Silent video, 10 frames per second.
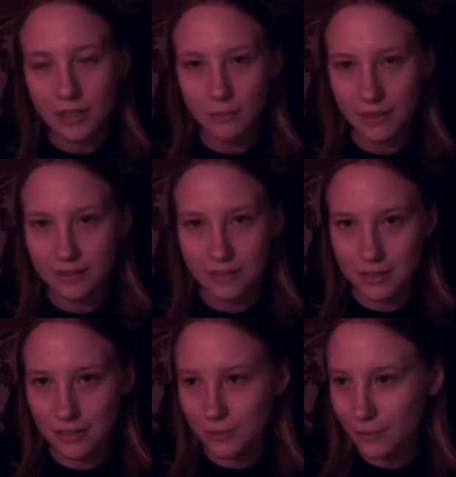because,
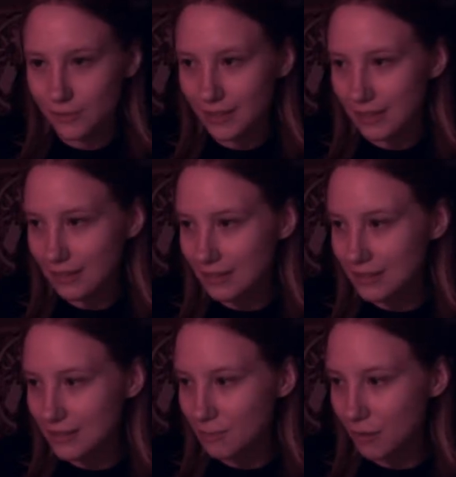you know, they need
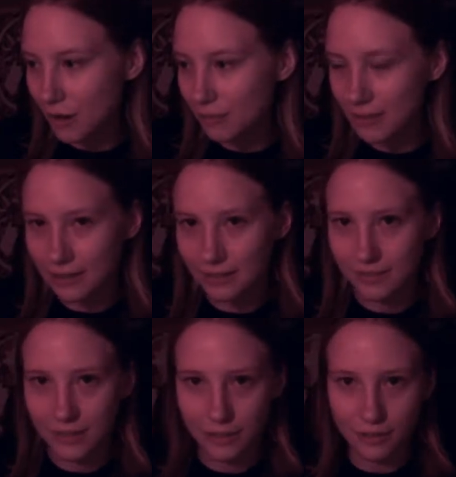probably
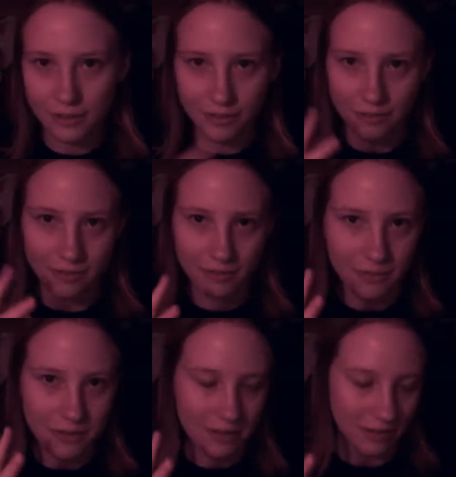a good,
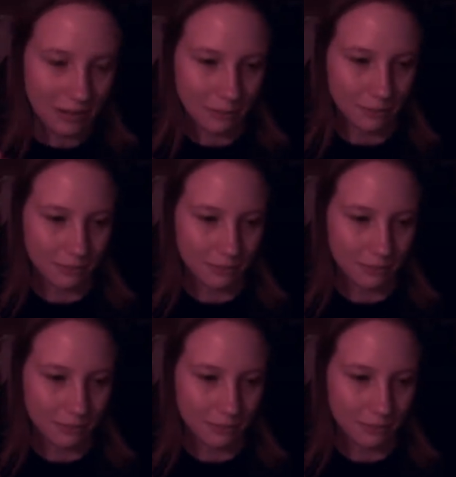like,